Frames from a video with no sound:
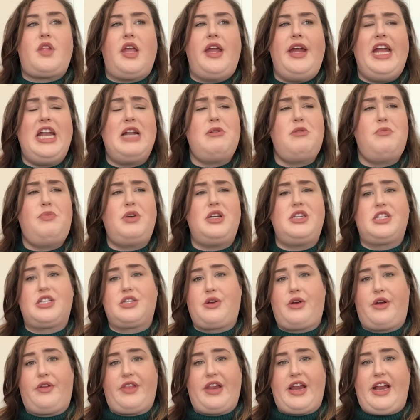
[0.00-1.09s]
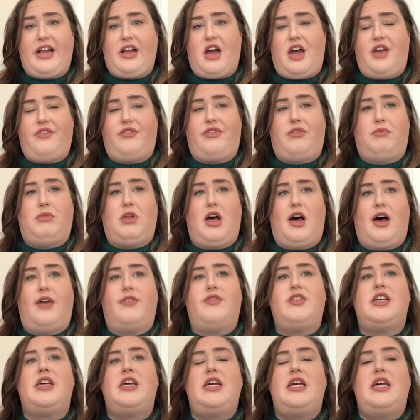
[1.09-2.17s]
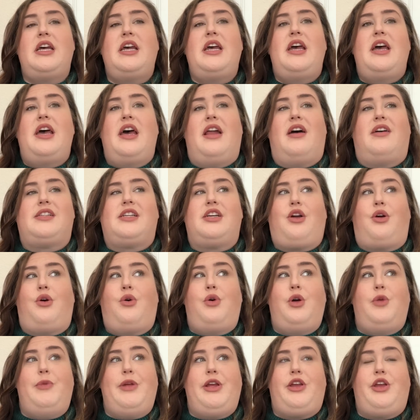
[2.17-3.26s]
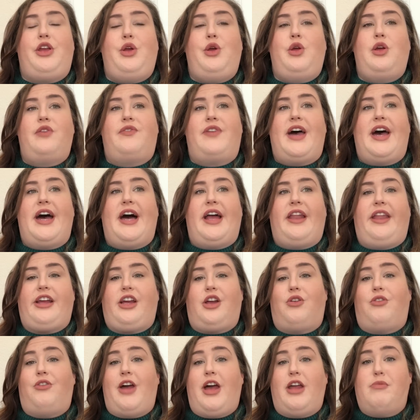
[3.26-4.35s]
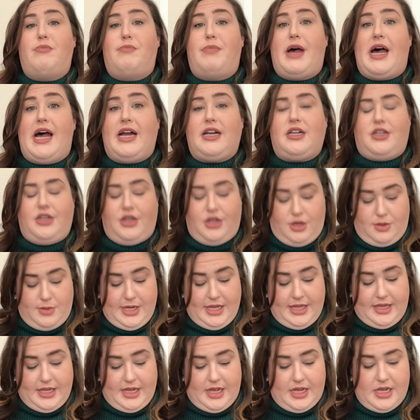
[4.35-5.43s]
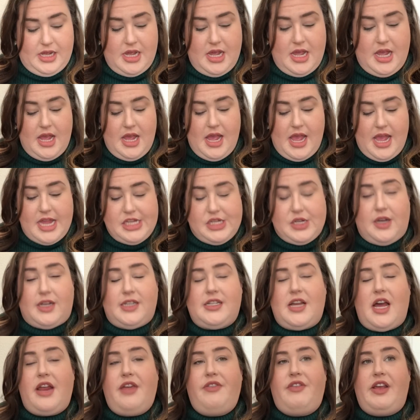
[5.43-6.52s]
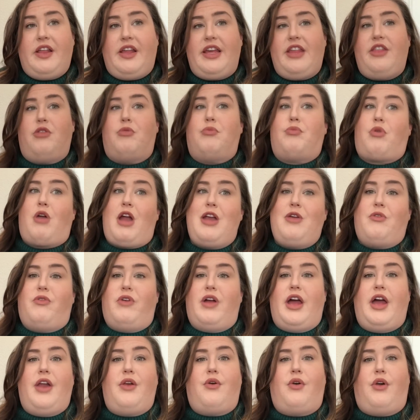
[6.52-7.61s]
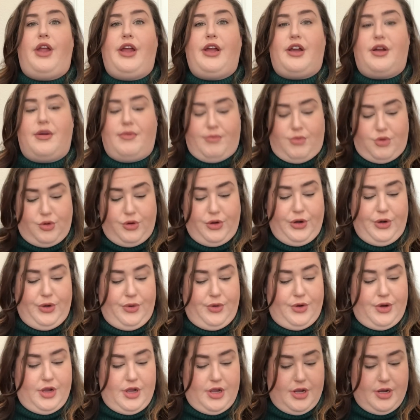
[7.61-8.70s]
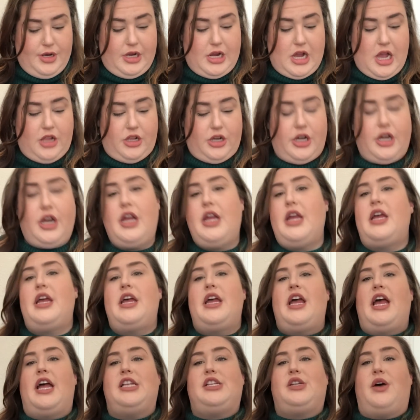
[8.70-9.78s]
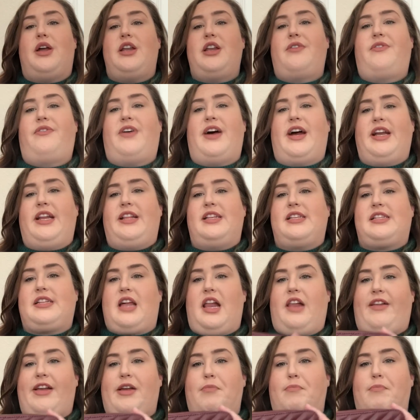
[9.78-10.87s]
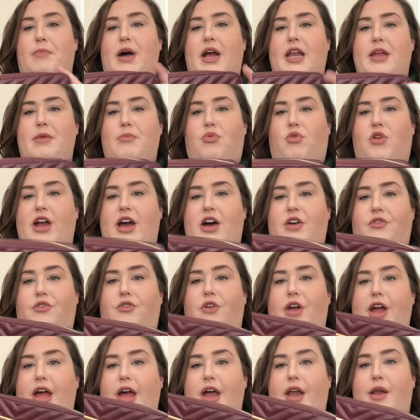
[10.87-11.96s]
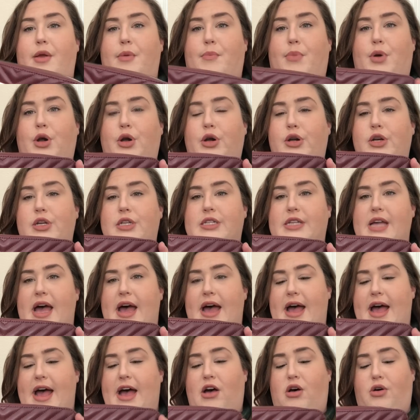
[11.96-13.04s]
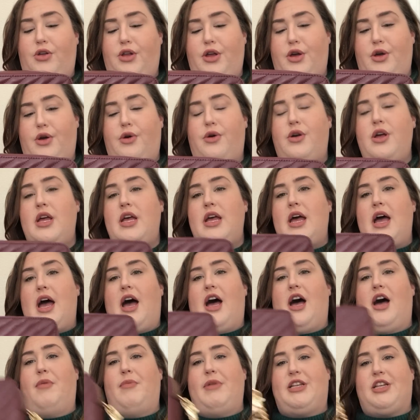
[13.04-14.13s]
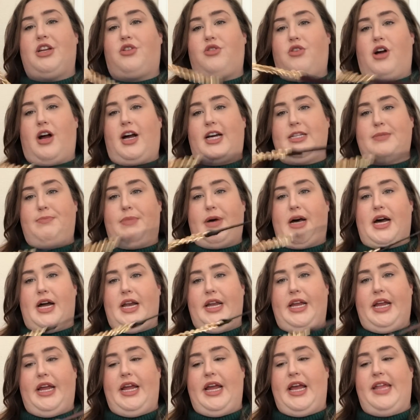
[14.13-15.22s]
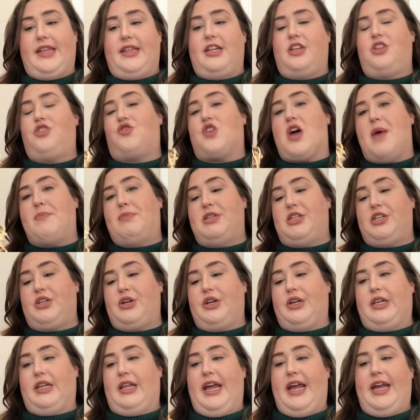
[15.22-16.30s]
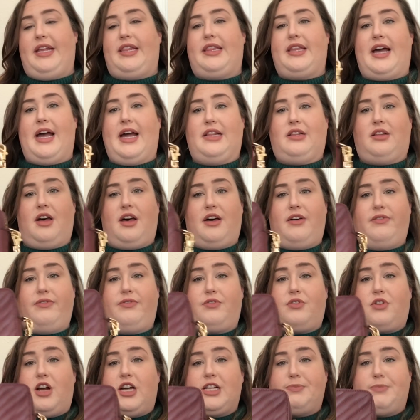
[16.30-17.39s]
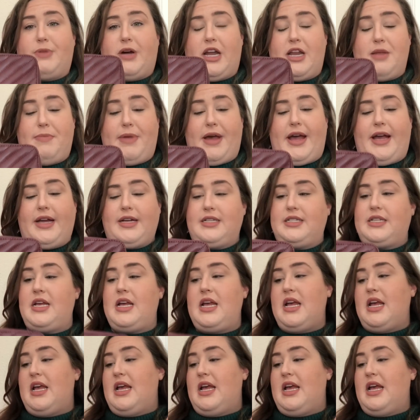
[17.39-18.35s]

animal print skirt that I had gotten from Loft. And I was like, oh, it'd be cute if I had like a red bag to go with it. And so I was kind of thinking like either bright red or like a maroon color. And so I ended up finding this kind of like muddy brown red purse at Aldo. It's a crossbody and the strap is a good length. I love crossbody bags.